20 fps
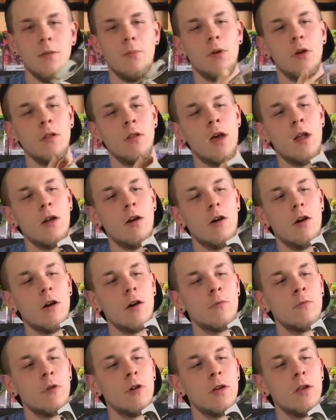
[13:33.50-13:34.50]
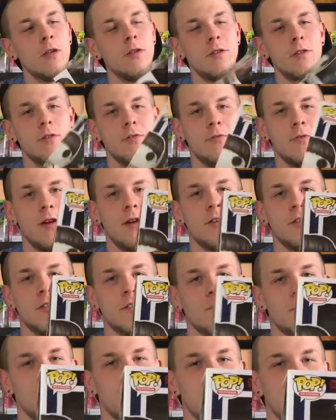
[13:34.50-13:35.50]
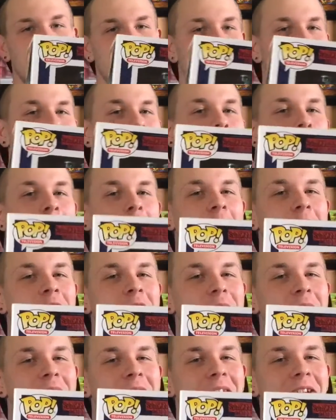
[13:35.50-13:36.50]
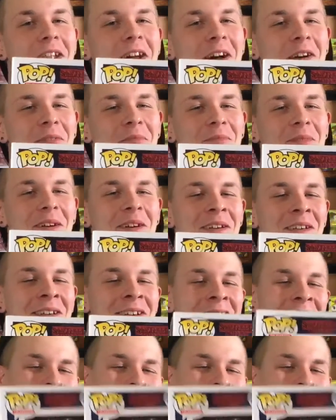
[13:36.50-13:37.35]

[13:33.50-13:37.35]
they put a lot of hard work into just flipping the package upside down. But